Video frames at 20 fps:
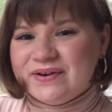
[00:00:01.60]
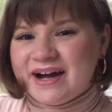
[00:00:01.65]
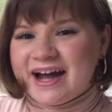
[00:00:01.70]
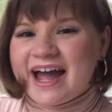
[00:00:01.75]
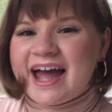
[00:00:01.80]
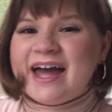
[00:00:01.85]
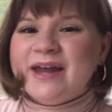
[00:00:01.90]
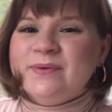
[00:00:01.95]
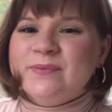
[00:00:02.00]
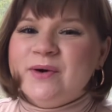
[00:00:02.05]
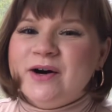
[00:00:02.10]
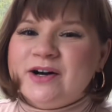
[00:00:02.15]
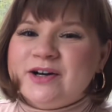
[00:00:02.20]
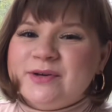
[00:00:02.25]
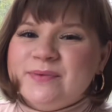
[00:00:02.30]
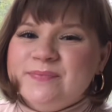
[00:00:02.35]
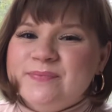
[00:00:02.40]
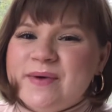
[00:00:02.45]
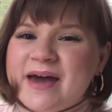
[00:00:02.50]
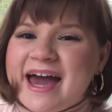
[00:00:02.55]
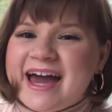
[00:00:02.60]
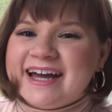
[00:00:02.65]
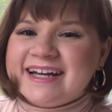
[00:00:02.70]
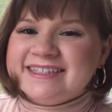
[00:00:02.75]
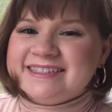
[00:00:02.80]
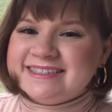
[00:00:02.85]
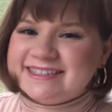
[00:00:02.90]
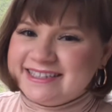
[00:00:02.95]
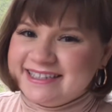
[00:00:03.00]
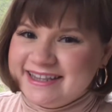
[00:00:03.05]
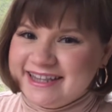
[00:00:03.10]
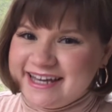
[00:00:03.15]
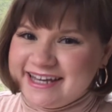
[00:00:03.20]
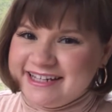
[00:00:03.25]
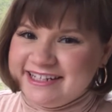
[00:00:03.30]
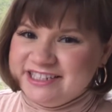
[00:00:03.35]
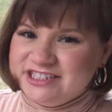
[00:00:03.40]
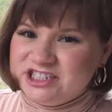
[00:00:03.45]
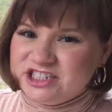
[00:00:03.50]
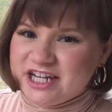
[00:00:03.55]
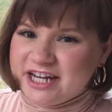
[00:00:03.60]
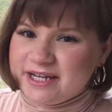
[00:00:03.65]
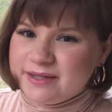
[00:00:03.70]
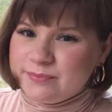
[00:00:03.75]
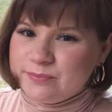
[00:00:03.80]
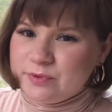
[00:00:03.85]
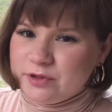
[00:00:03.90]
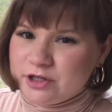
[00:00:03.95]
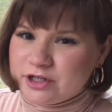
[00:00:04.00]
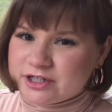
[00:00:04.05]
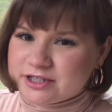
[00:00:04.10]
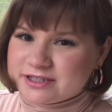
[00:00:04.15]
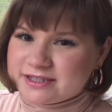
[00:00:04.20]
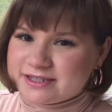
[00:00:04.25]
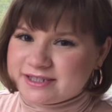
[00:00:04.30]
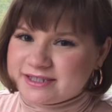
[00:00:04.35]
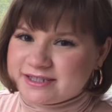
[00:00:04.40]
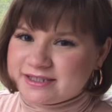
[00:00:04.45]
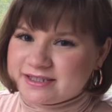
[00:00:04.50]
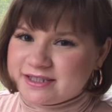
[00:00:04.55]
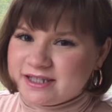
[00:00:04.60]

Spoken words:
and welcome back to Lady Jane Books.